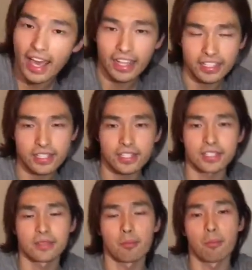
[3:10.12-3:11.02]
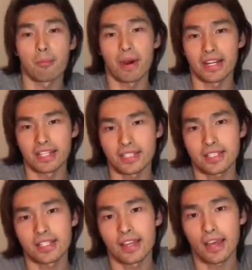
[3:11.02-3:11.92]
x
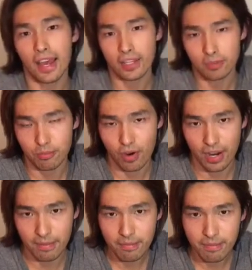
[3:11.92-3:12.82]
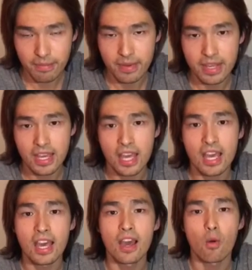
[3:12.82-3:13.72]
minus x prime,
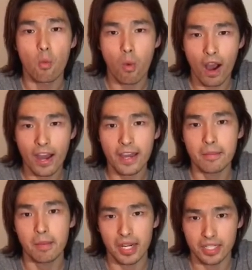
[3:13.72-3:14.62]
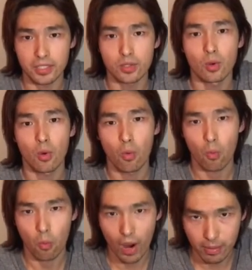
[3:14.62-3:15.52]
y minus
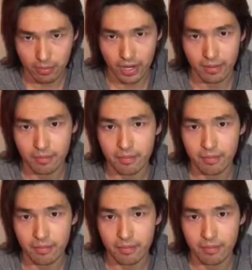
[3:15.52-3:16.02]
y prime.